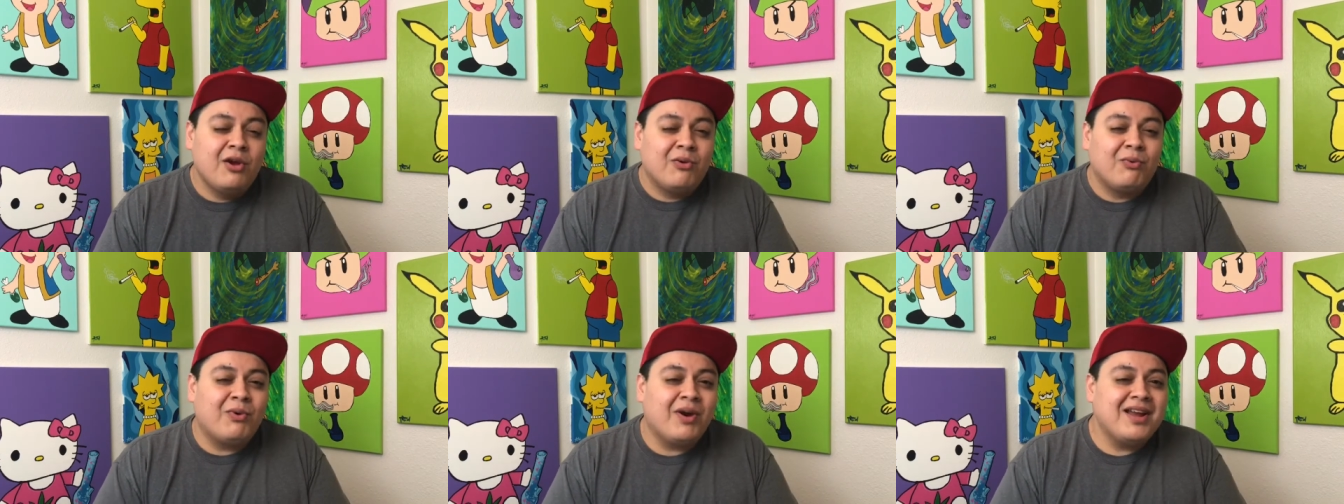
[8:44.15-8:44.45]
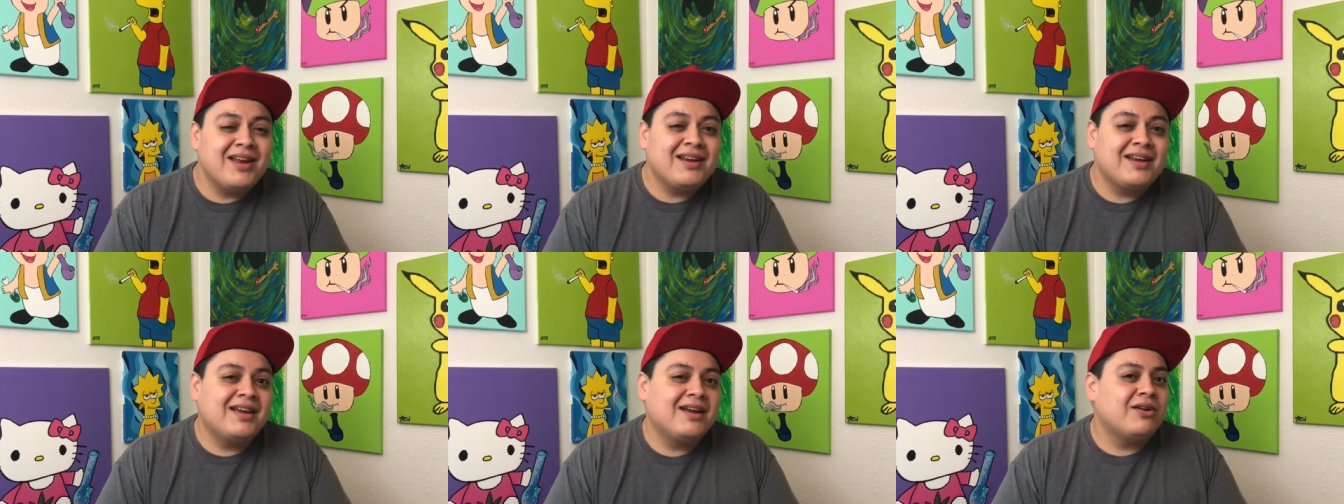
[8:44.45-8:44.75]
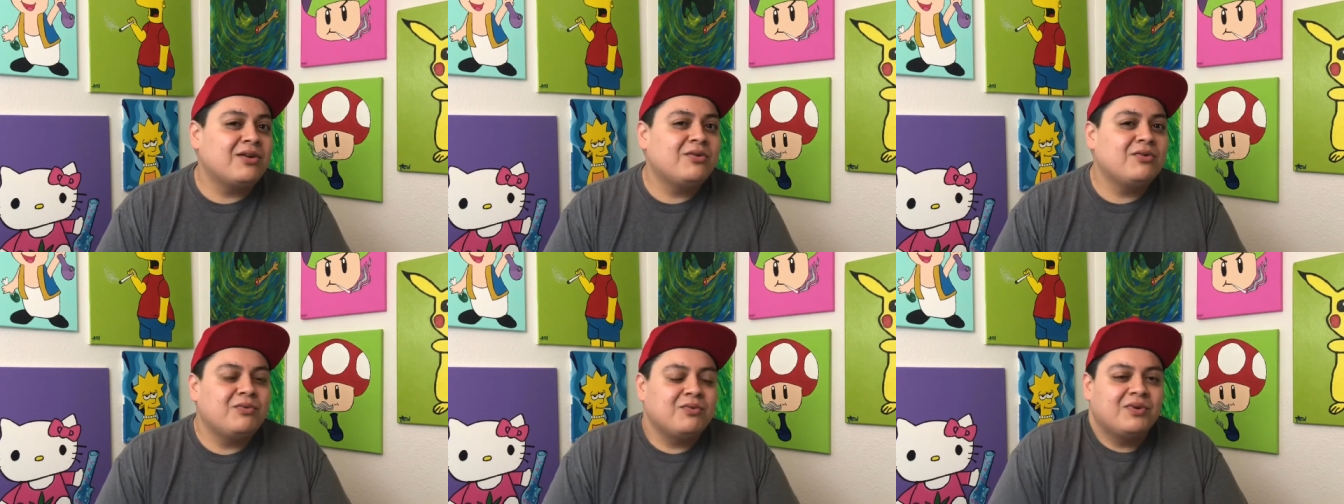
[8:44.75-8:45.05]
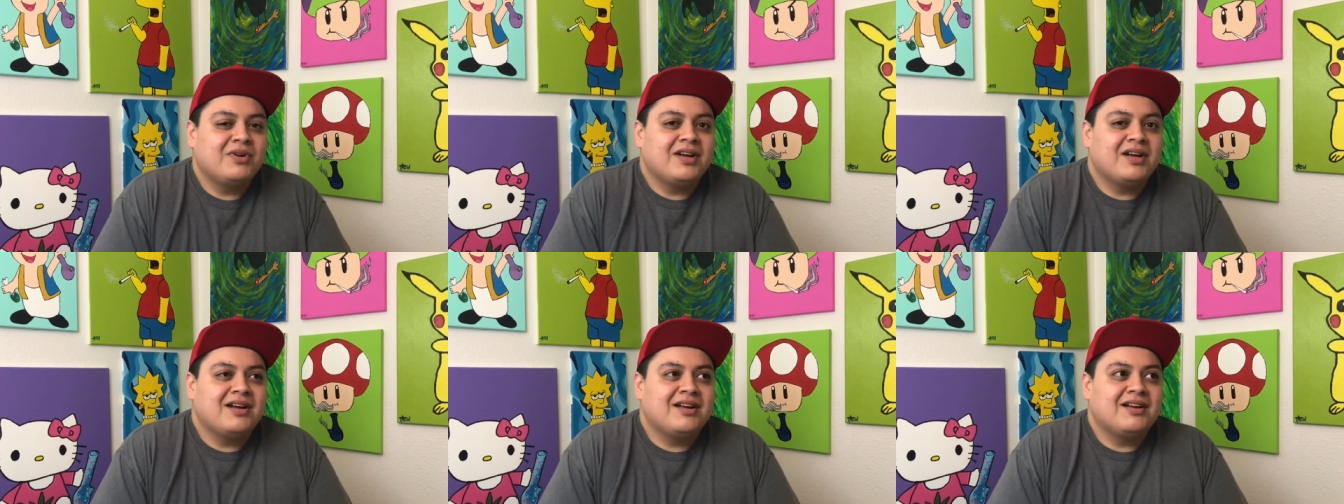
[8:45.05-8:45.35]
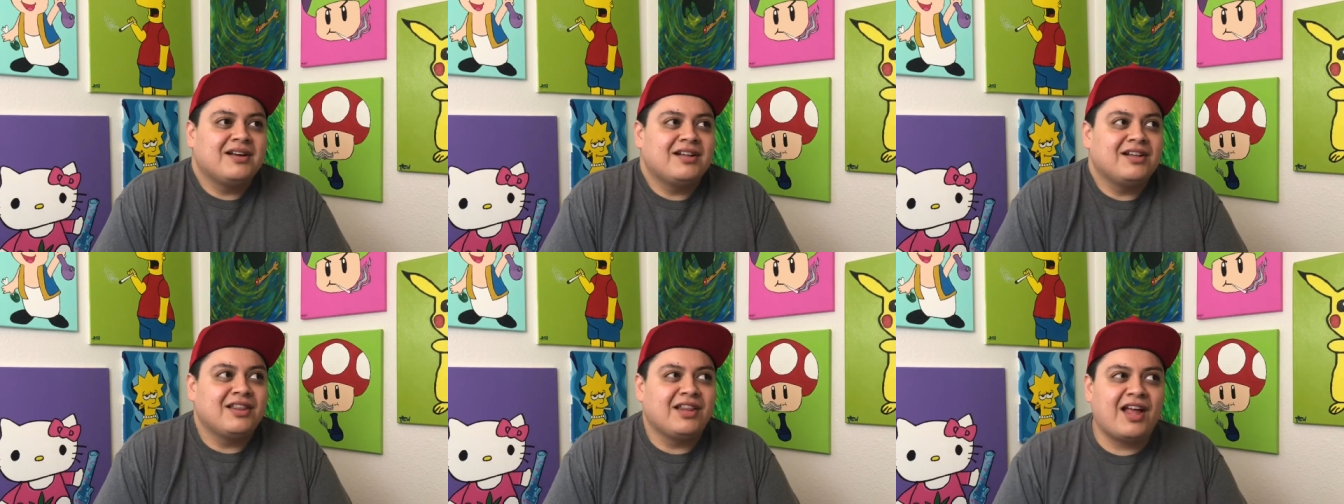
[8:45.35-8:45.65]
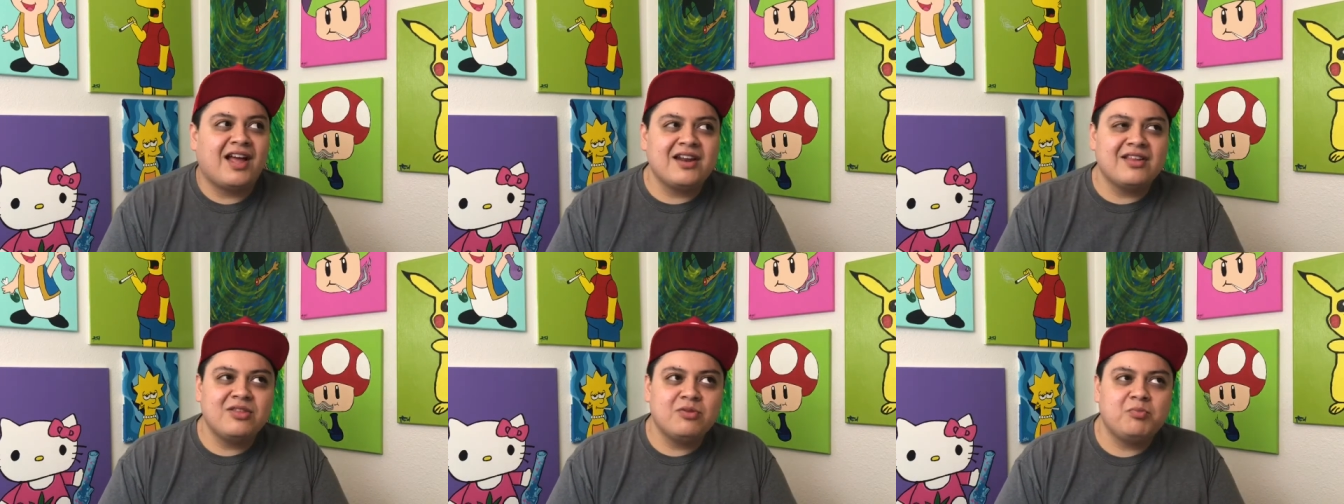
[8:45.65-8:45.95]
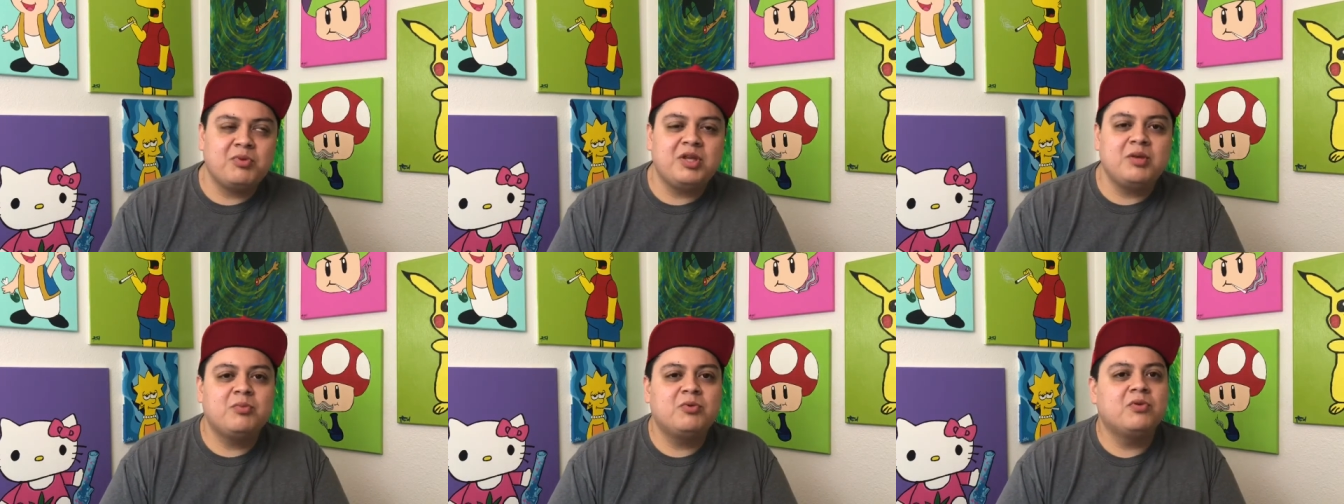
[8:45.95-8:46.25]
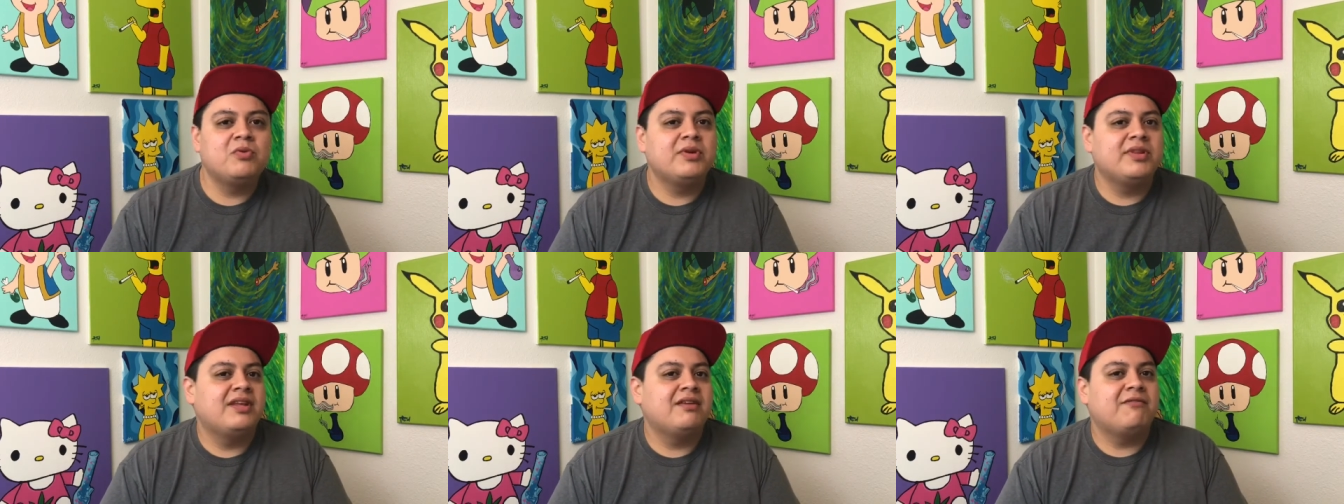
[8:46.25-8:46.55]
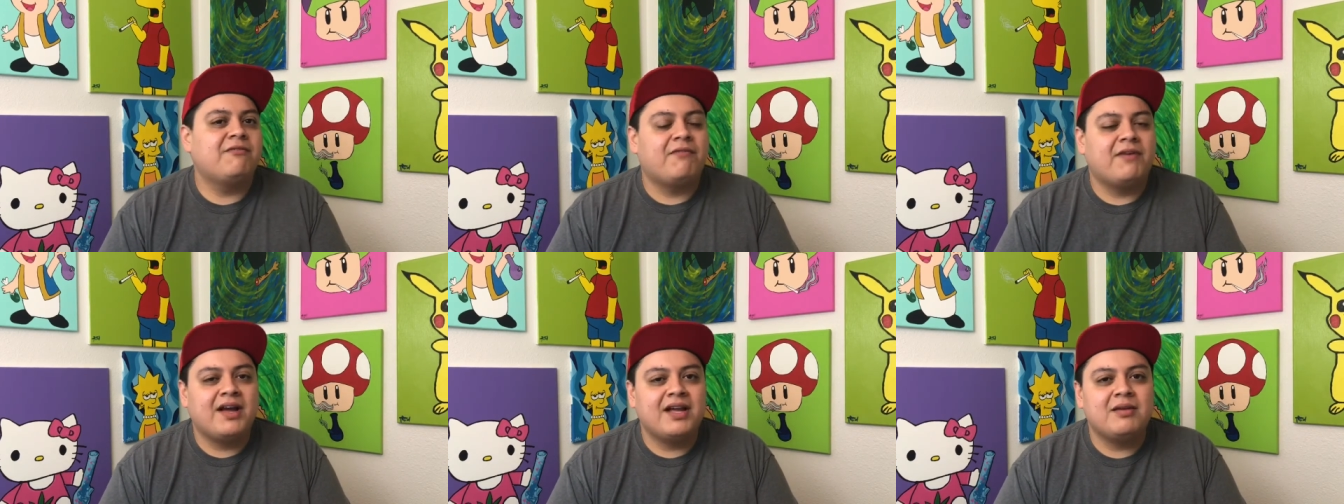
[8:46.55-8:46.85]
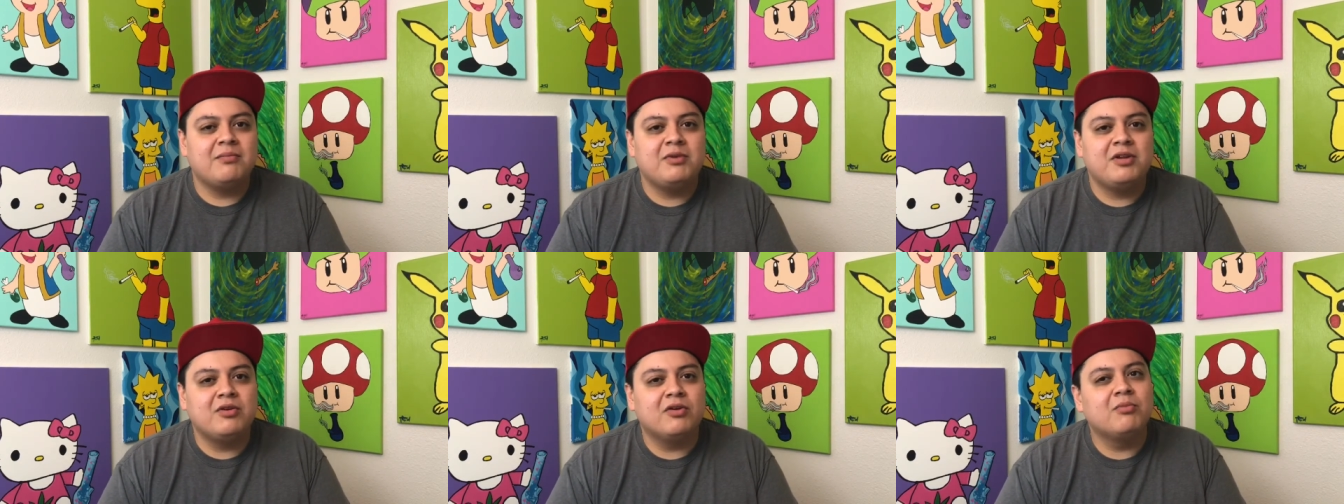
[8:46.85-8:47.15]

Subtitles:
Right now, a lot of the people when they find me,